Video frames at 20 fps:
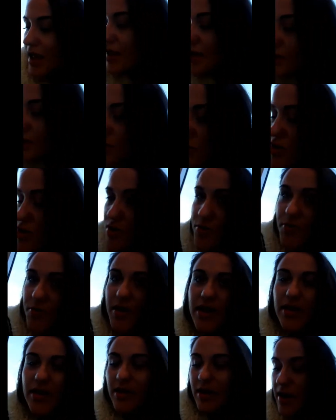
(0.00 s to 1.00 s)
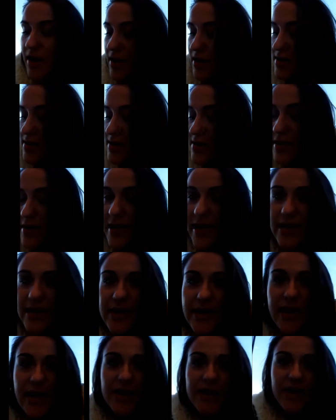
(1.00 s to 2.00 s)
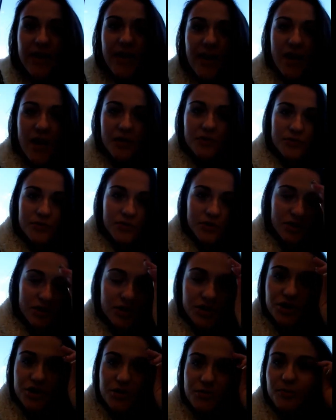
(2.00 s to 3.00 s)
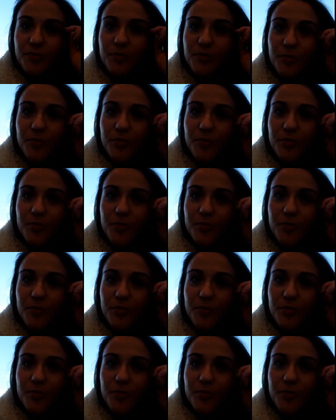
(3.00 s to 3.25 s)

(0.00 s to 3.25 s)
And I just realized the lady at the counter, she